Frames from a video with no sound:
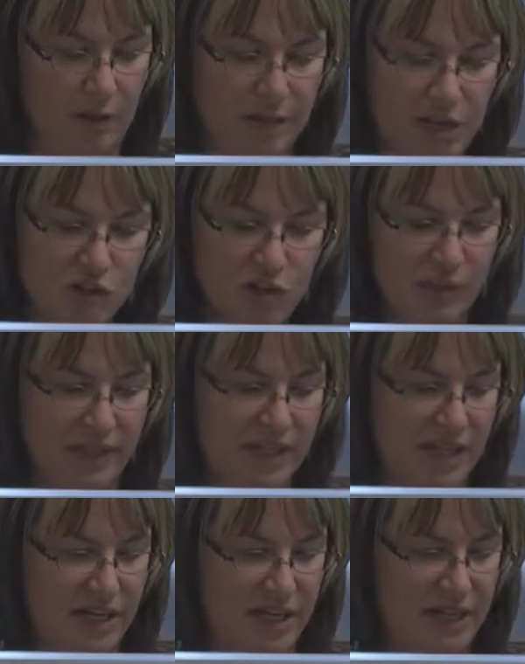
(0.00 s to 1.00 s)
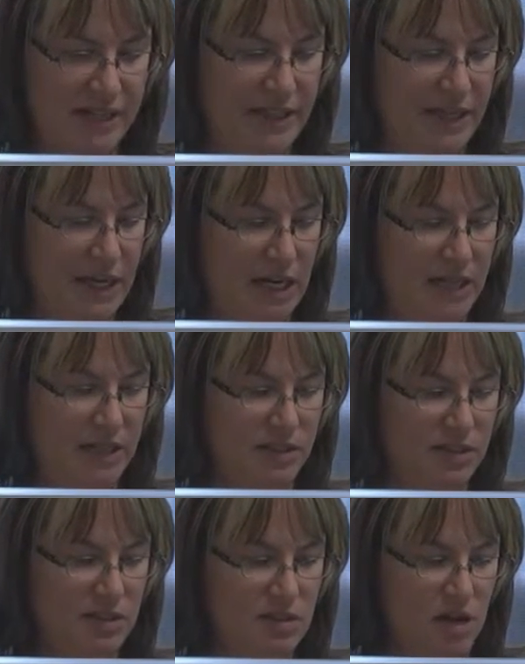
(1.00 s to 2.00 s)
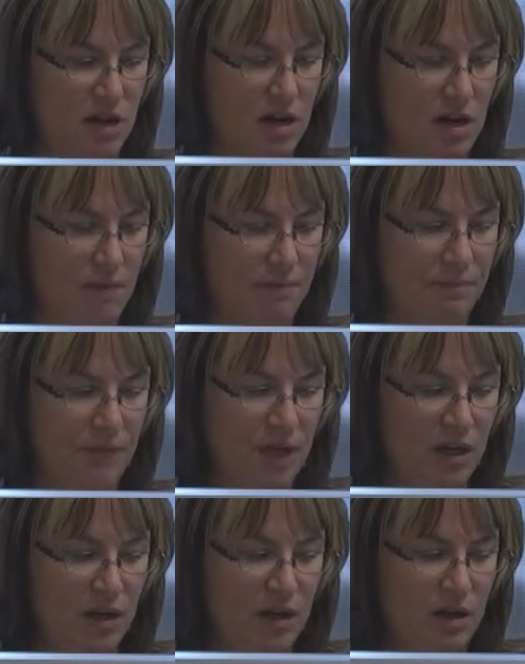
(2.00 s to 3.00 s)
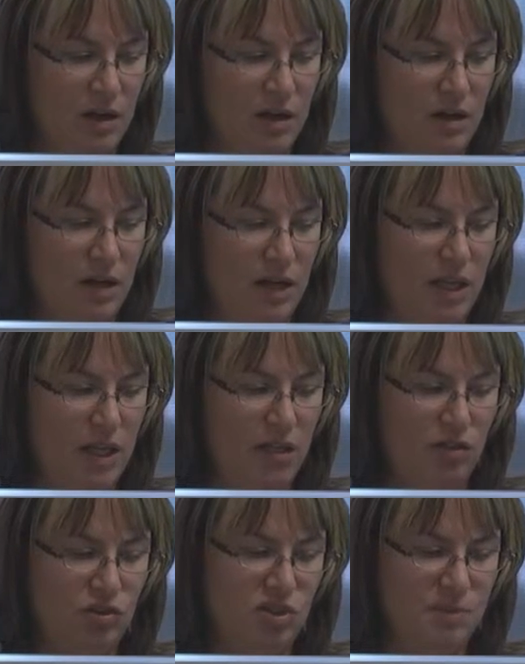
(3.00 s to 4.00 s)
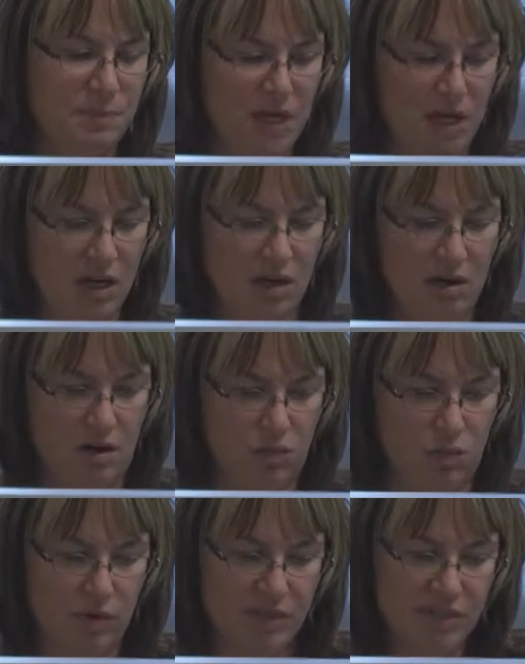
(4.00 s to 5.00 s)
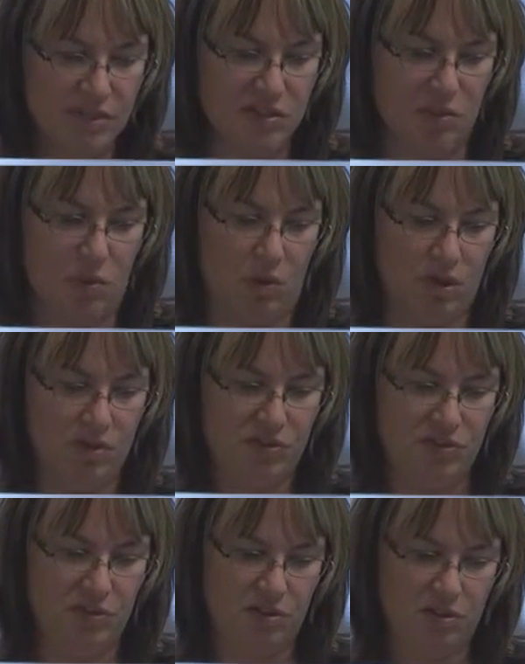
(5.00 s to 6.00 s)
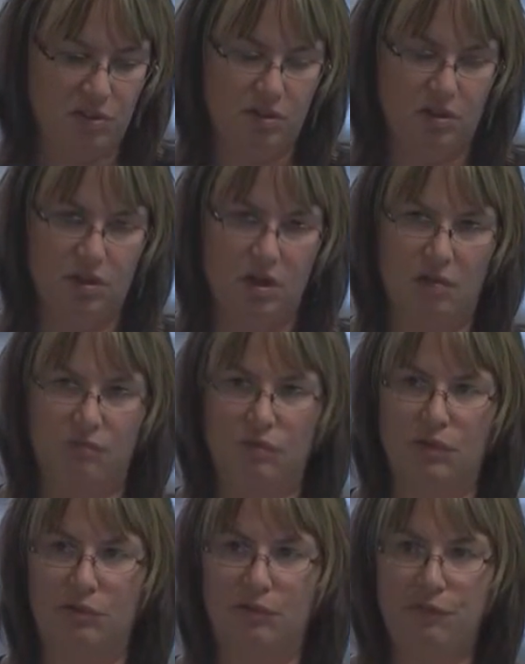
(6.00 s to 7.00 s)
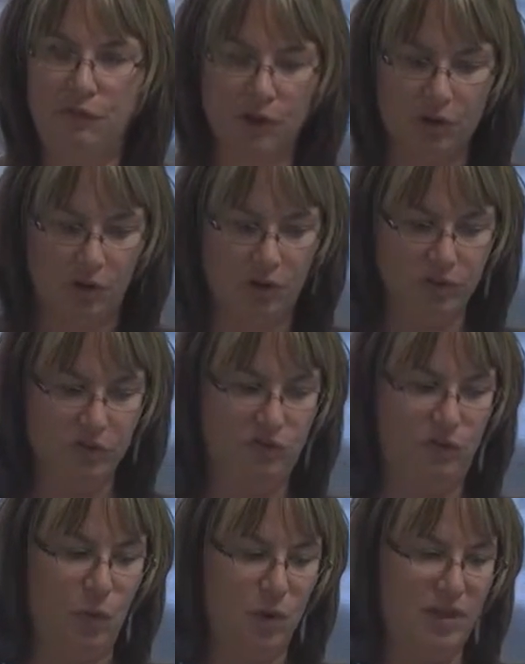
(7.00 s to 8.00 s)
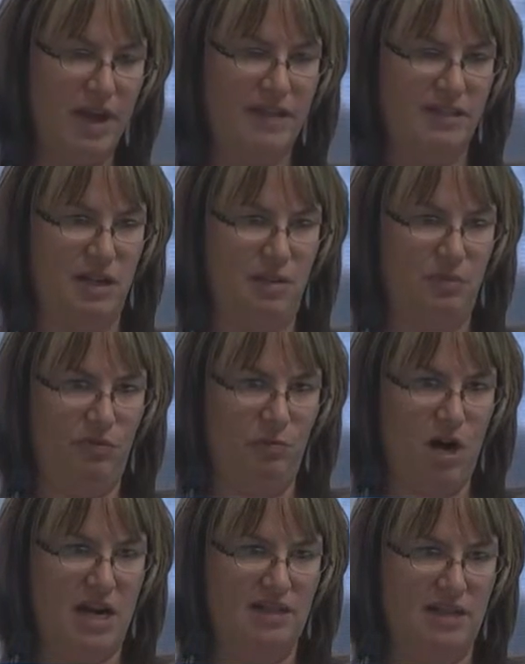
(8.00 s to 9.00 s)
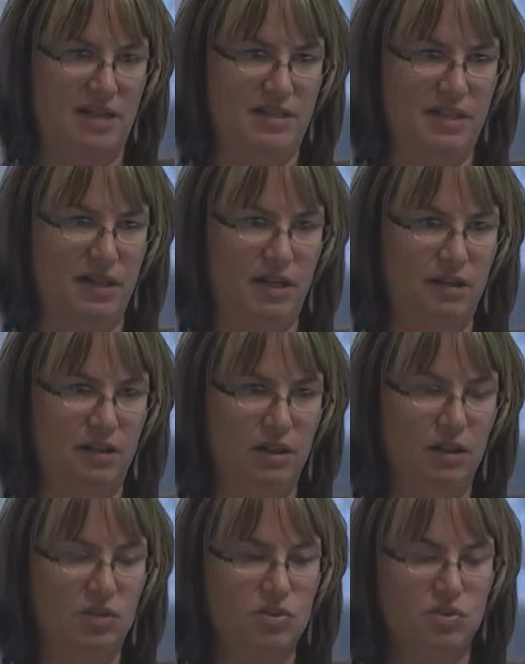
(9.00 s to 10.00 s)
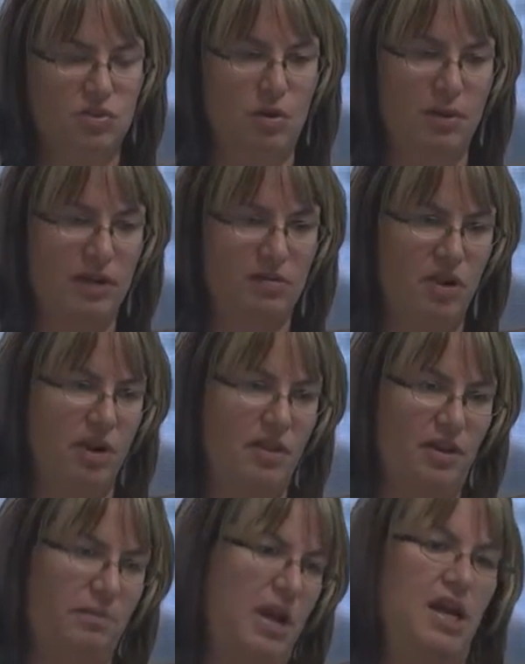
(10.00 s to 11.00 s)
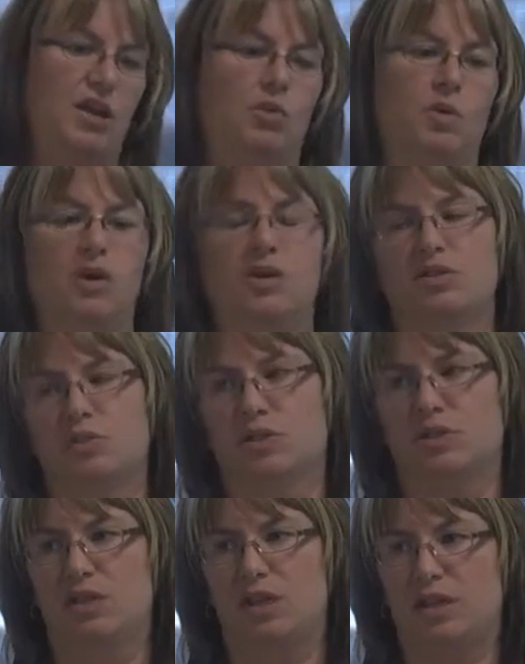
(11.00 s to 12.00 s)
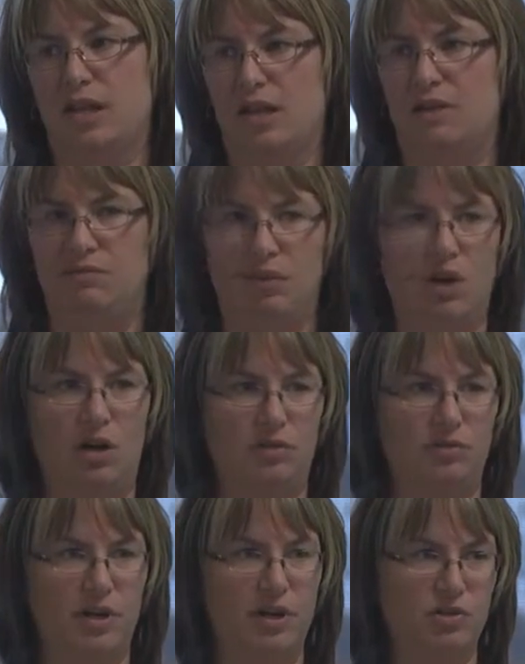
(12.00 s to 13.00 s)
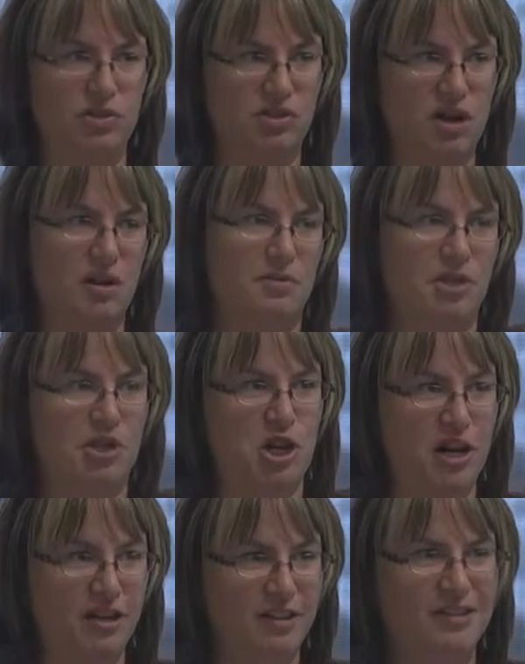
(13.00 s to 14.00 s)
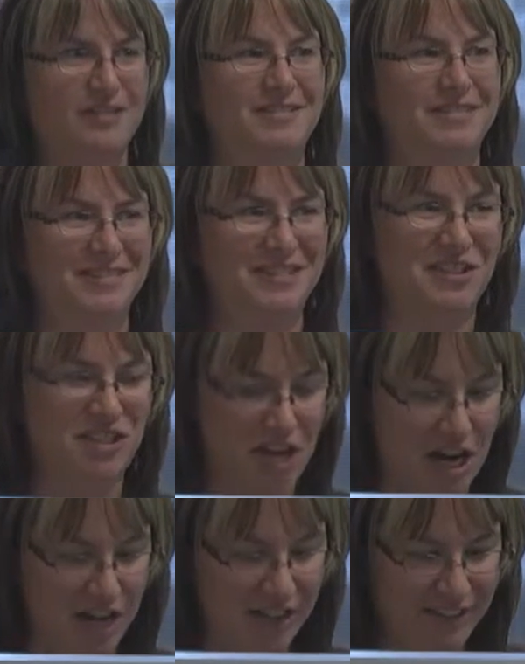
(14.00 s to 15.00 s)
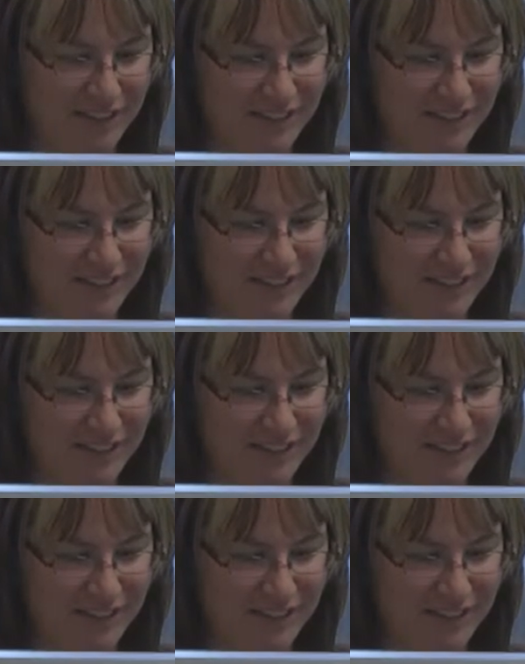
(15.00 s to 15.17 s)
Issuing 1099s. And just being a resource of referrals for that type of processing. So nobody thought that paying your workers was that involved, right? You just cut them a check. It's not.